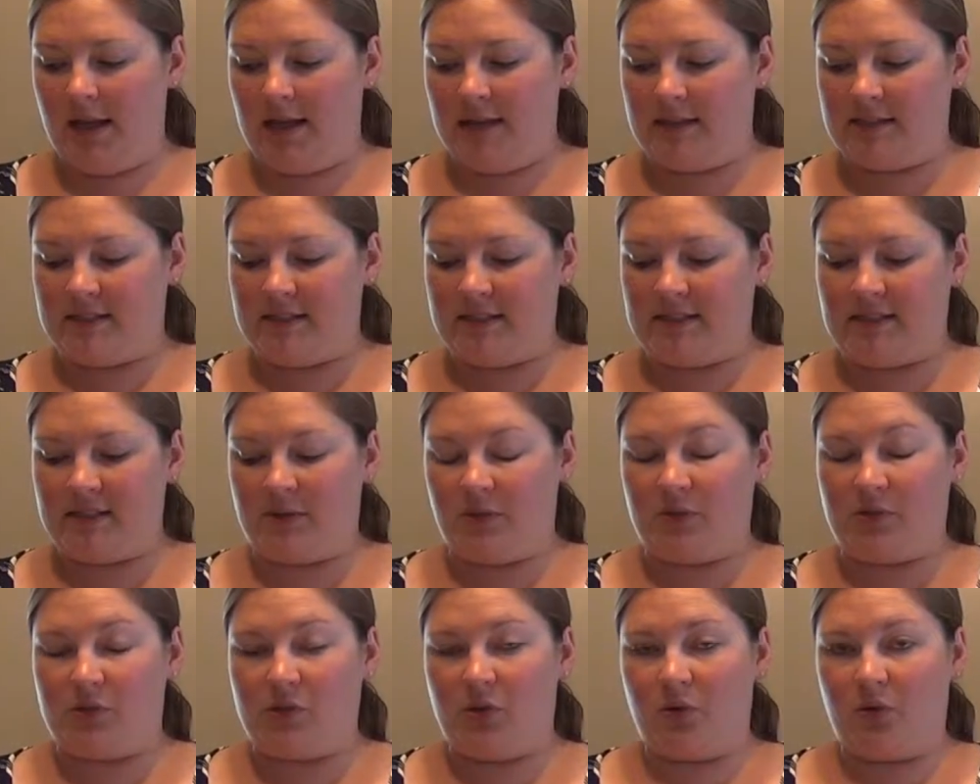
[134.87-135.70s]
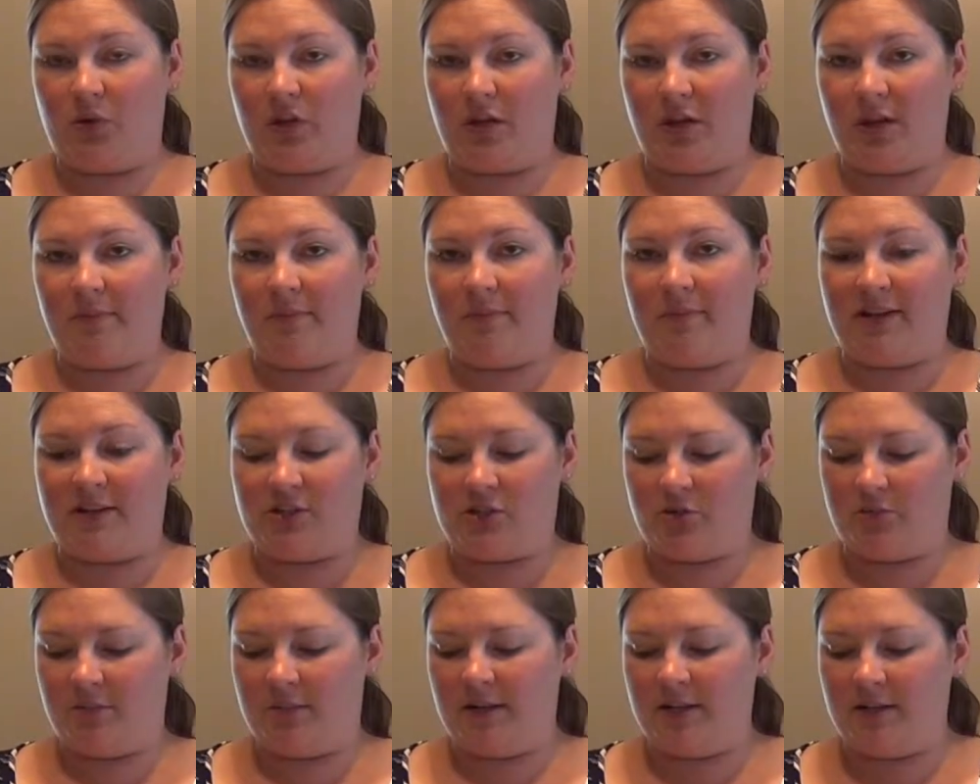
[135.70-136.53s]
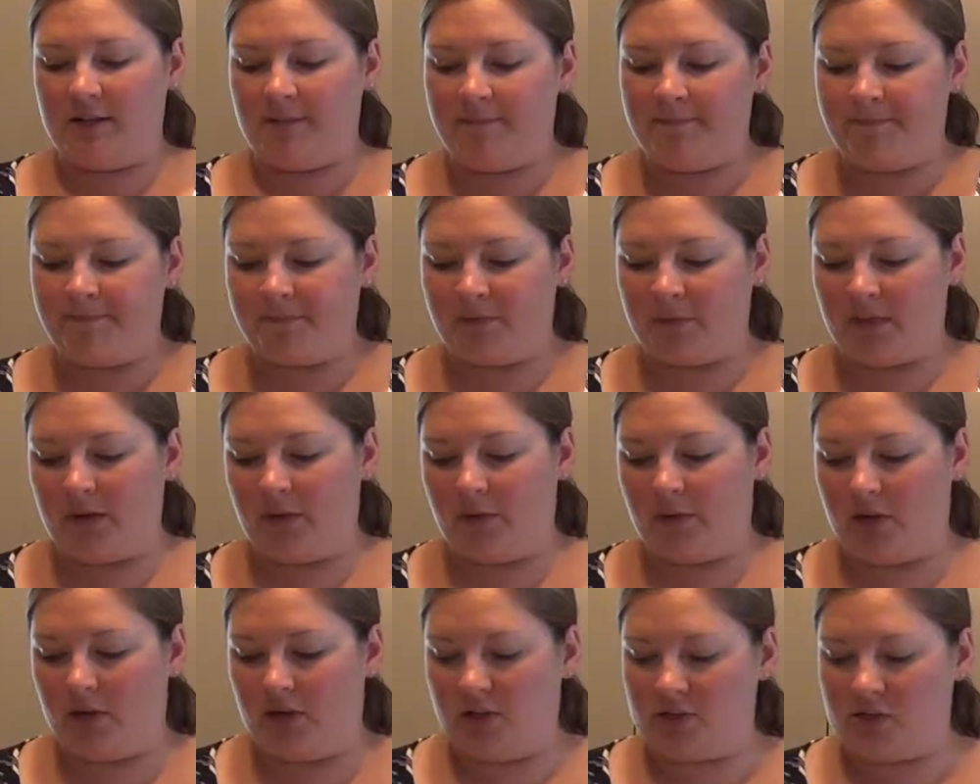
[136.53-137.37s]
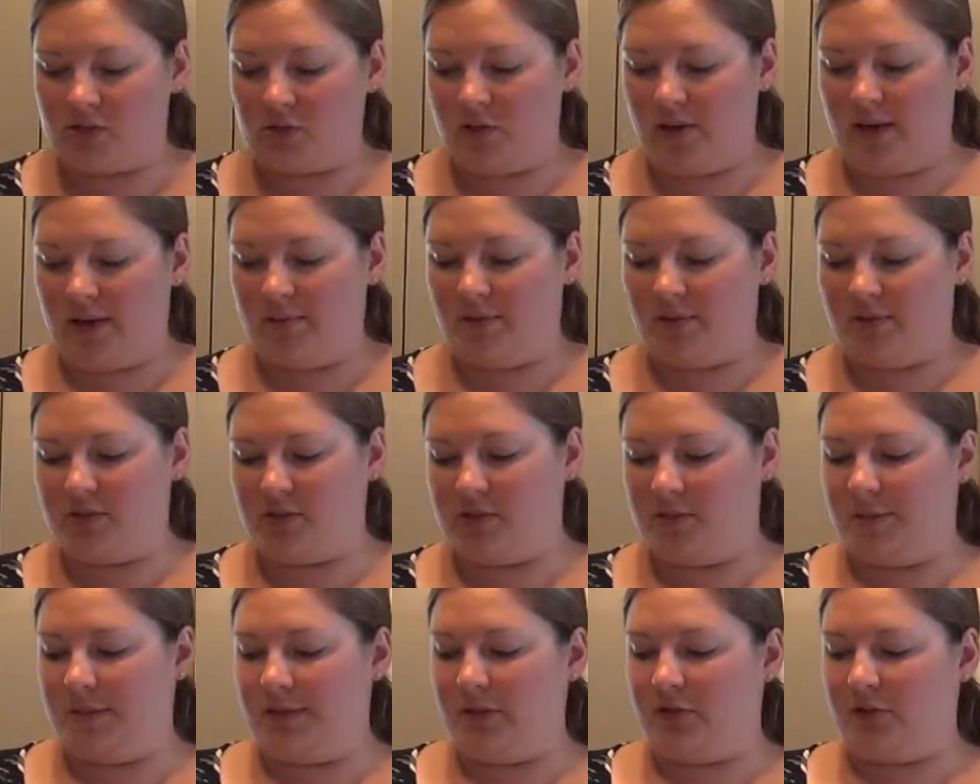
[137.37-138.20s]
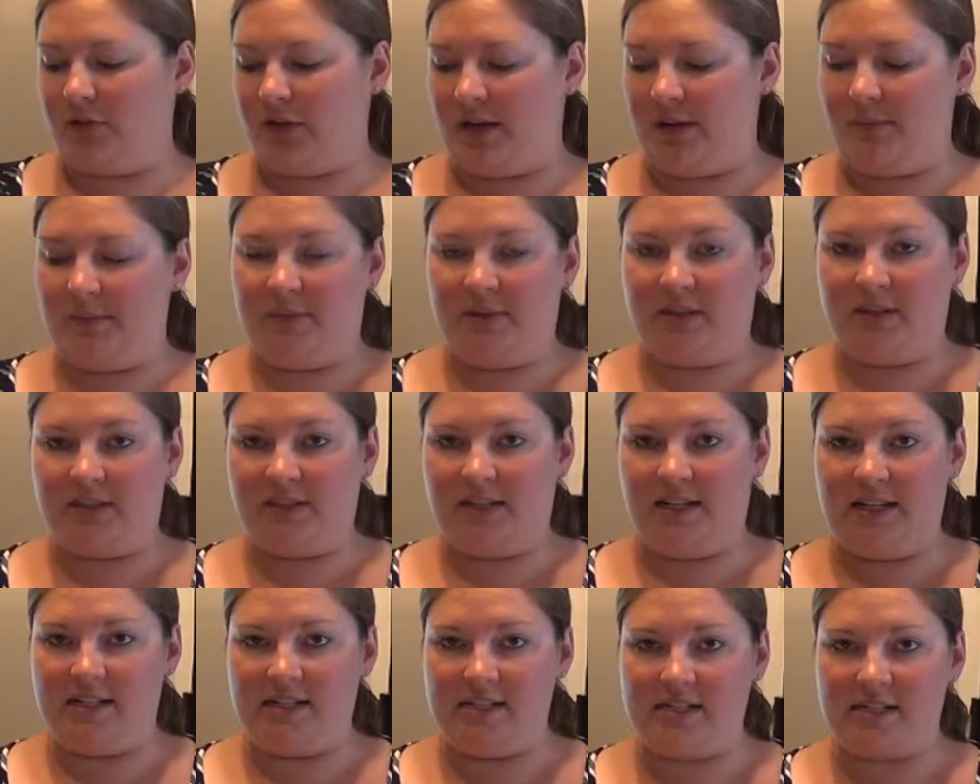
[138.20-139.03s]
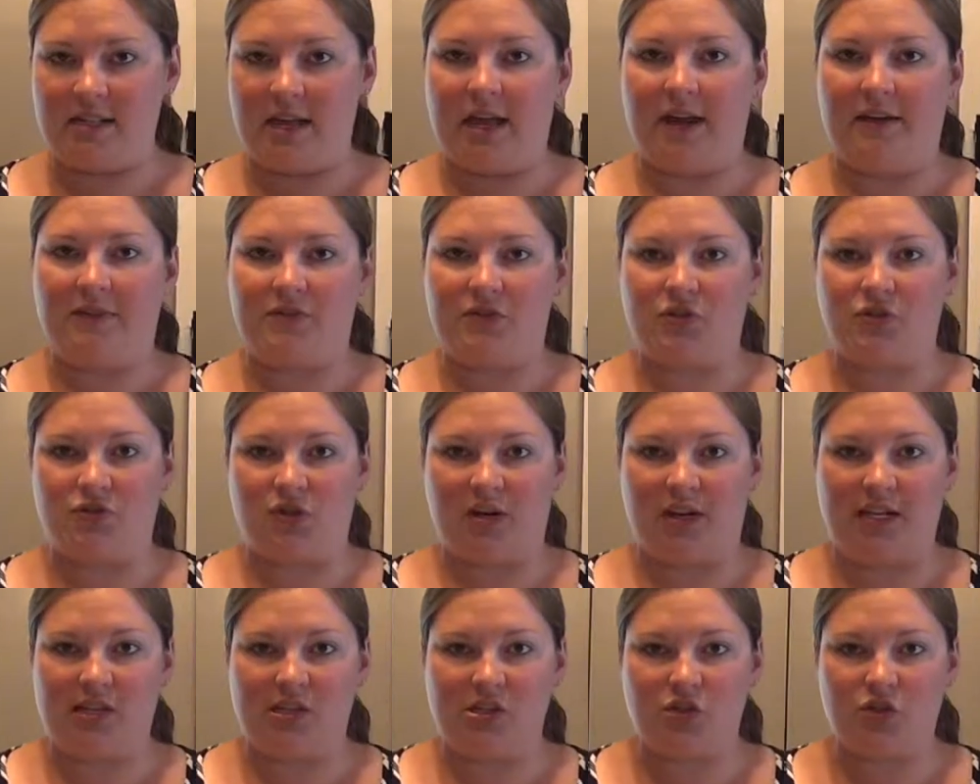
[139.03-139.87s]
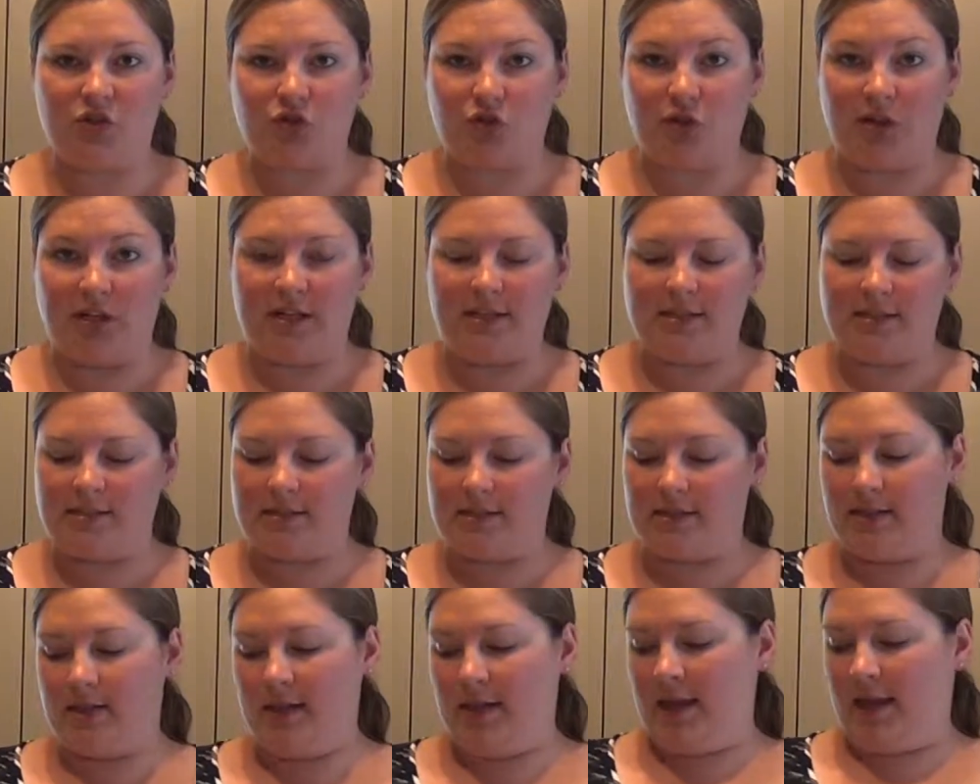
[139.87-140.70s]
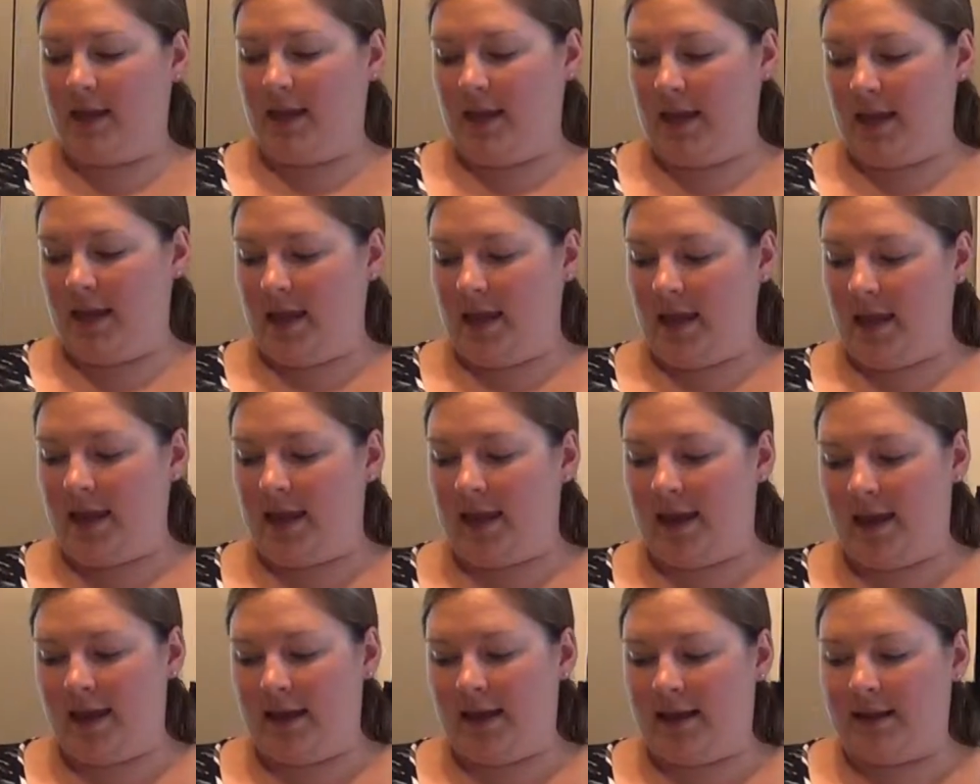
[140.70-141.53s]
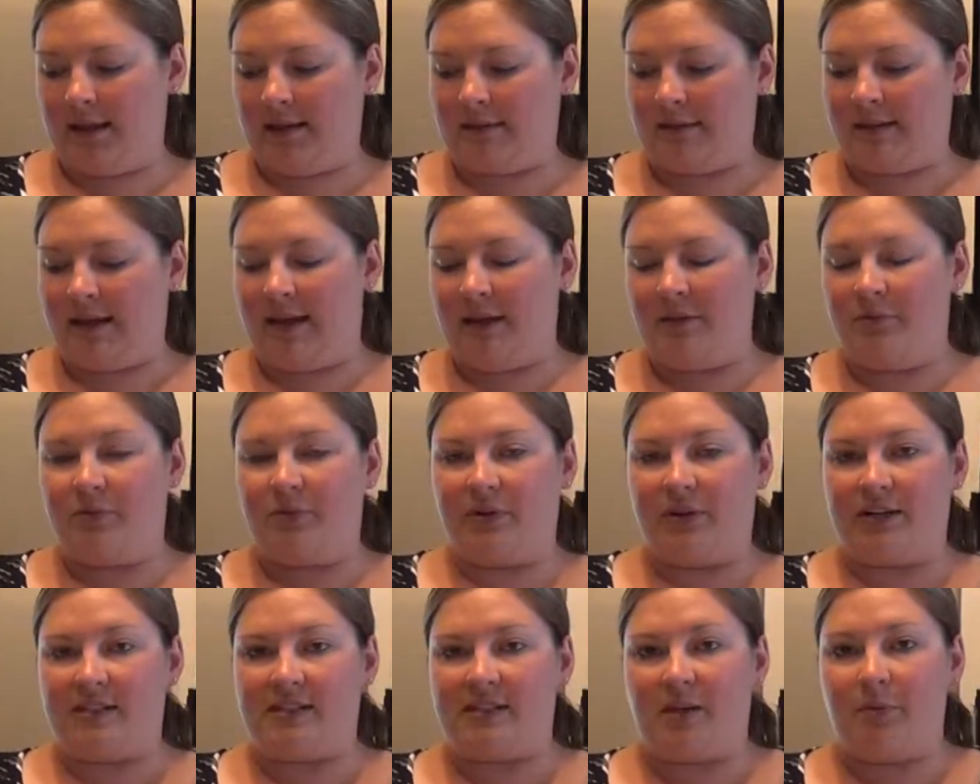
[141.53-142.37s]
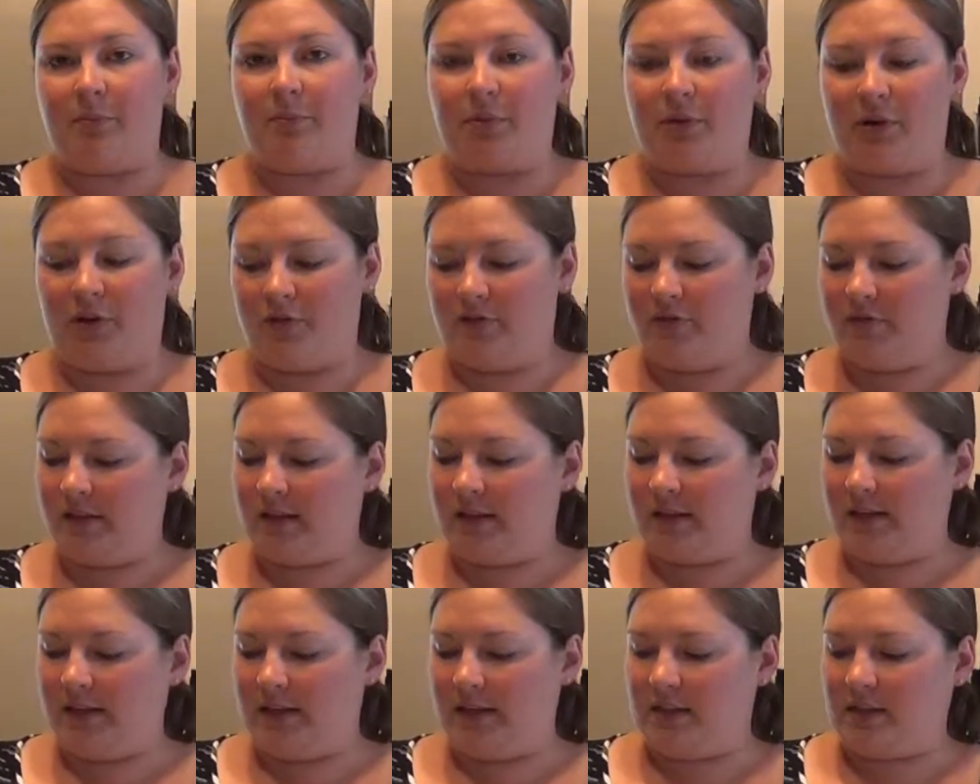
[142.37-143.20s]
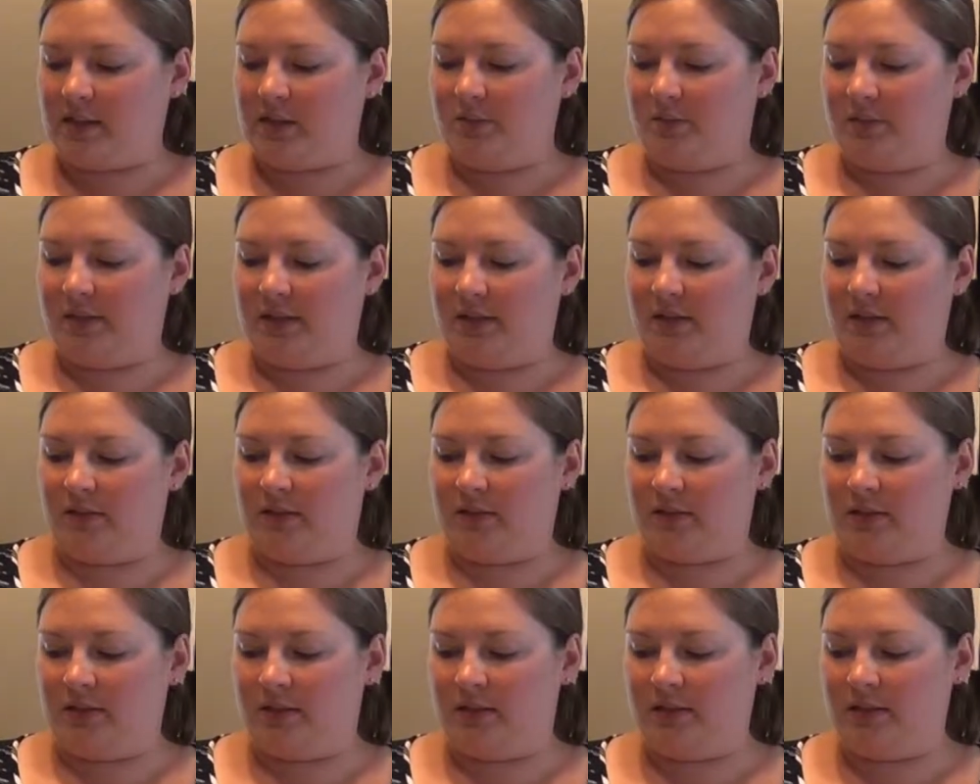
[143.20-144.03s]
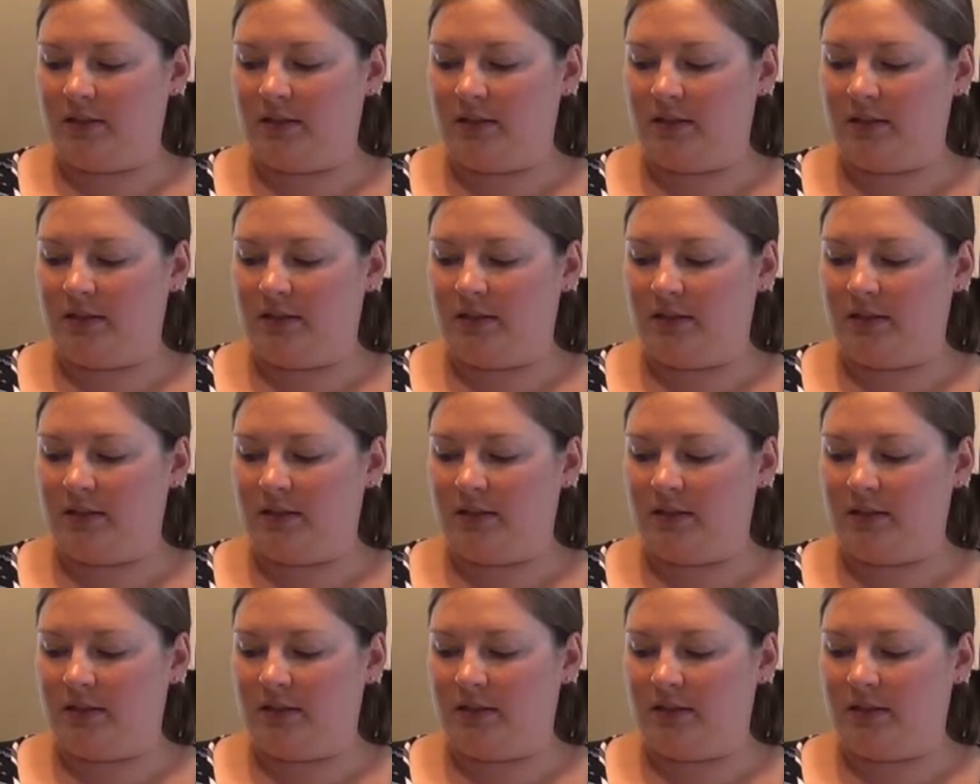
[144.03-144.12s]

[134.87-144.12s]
Since they were so good at measurement, they were also able to build great buildings, have straight streets, and line bricks up perfectly to build